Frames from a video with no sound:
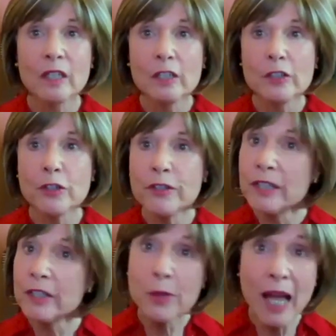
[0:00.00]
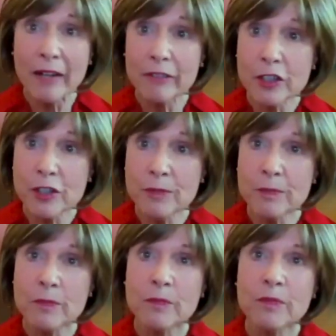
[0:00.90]
So there you have it,
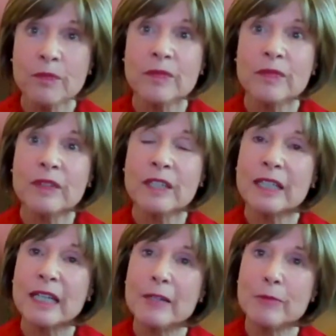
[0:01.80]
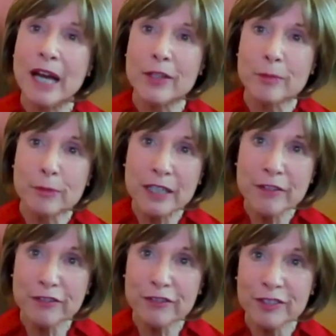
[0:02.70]
a rather
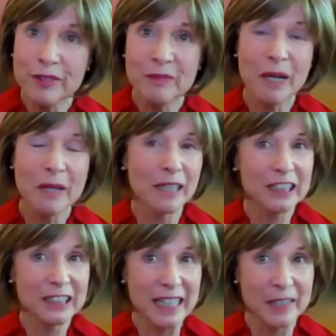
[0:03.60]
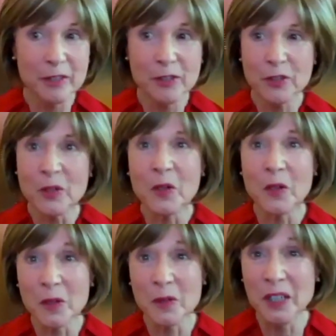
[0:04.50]
brief, by my standards,
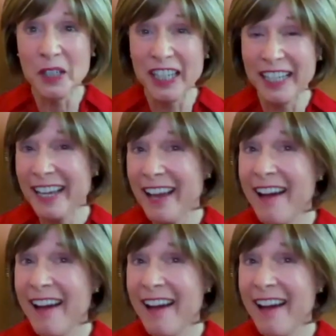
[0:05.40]
aura reading,